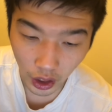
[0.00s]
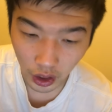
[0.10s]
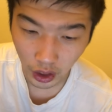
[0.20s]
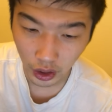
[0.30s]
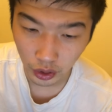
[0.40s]

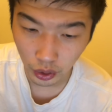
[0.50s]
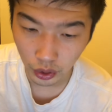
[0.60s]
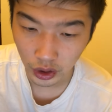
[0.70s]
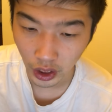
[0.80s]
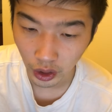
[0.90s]
Lagno
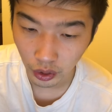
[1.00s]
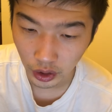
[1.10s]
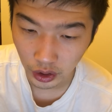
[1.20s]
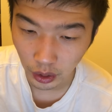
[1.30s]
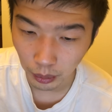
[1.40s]
style
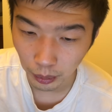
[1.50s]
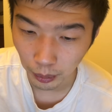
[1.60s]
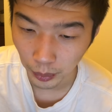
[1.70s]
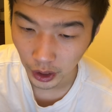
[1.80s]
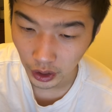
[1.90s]
is
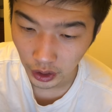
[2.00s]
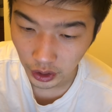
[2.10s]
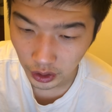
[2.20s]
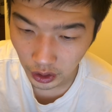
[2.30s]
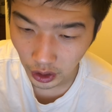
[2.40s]
mainly
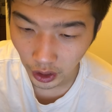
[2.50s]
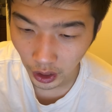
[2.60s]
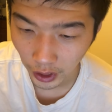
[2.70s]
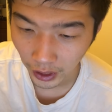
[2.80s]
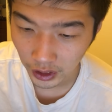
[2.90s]
the
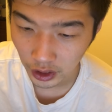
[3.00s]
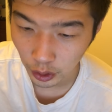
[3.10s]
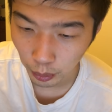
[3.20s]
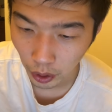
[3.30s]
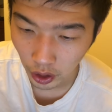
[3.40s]

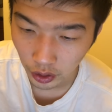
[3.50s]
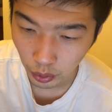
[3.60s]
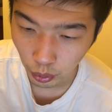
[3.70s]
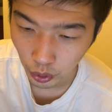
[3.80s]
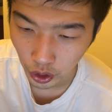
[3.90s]
acting part,
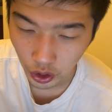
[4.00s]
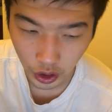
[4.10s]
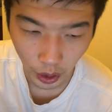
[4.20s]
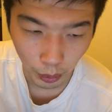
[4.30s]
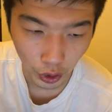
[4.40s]
which
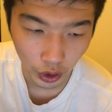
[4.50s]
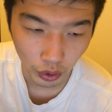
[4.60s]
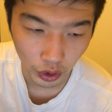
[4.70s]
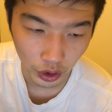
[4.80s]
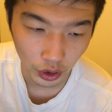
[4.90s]
Japan
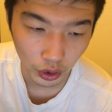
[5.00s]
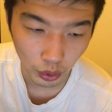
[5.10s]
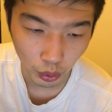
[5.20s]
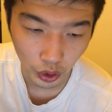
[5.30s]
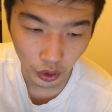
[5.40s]
is
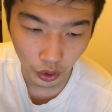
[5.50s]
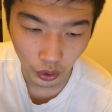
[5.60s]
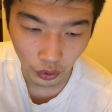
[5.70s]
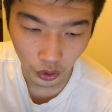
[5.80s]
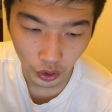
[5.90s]
well
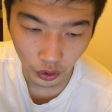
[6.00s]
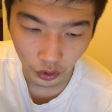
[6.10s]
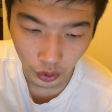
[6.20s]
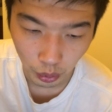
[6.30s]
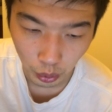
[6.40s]
known for the
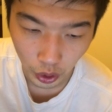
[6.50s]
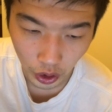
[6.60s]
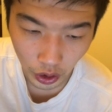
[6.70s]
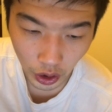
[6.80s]
footwork.